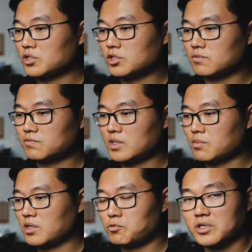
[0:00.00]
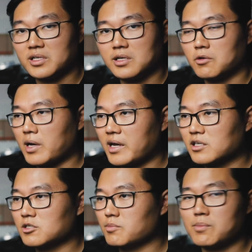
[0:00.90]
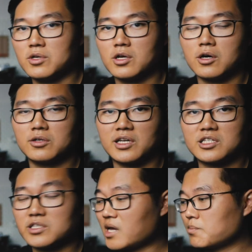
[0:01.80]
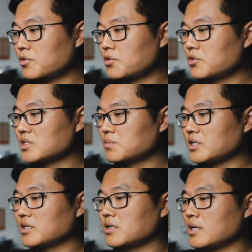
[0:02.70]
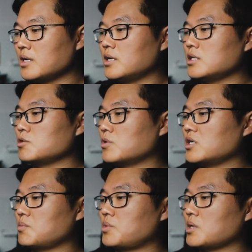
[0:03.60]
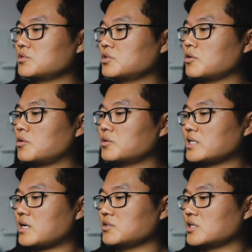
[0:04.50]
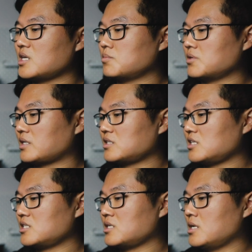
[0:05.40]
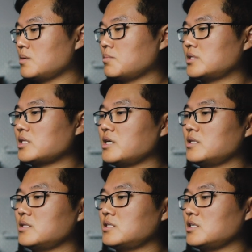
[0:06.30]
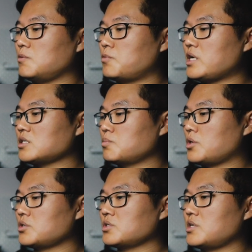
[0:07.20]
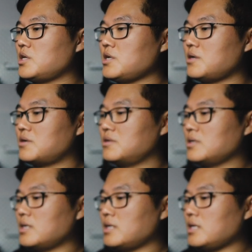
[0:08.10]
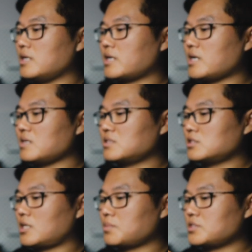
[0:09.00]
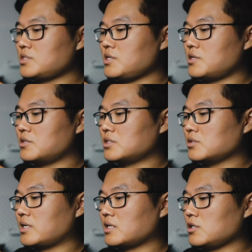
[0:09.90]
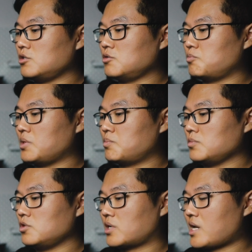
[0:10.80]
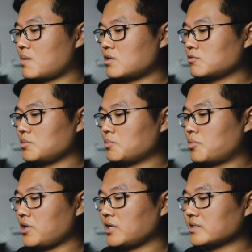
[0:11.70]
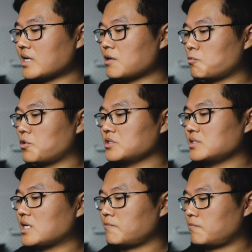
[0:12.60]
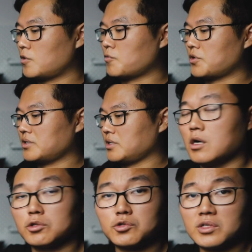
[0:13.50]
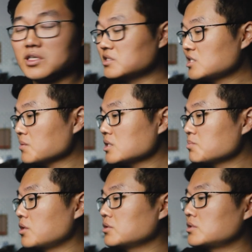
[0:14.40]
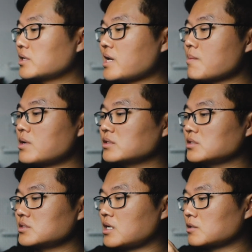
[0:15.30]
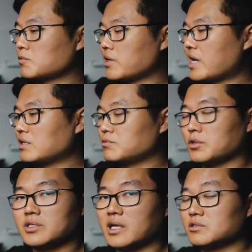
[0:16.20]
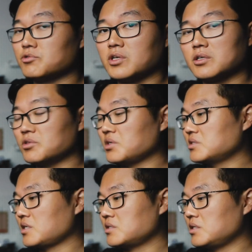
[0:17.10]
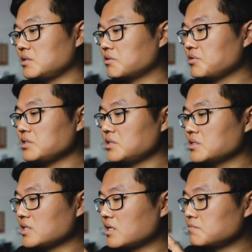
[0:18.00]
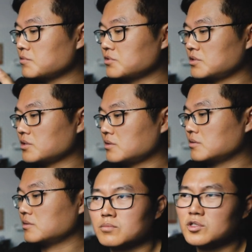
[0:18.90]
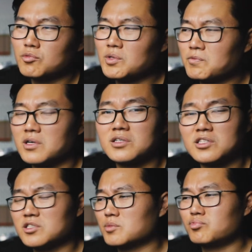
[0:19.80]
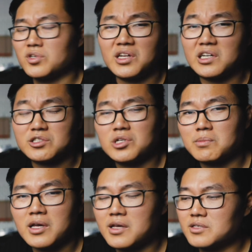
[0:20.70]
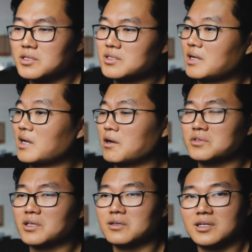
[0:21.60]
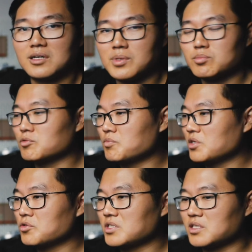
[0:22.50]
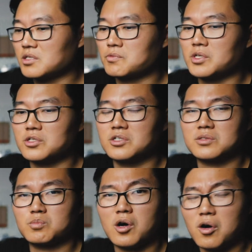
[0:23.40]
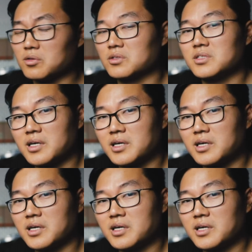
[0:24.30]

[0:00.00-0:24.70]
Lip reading: to shoot from a really low angle, maybe on a skateboard or something, you want to be able to hold down the gimbal like this, but then the range of motion here, it kind of stops here. So like your camera will be pointing downwards, not forward. Also in the inception mode, the camera does not quite rotate 360 degrees. It's not a full circle. But to be fair, these are pretty extreme cases, and I don't think a lot of people will be using these features all the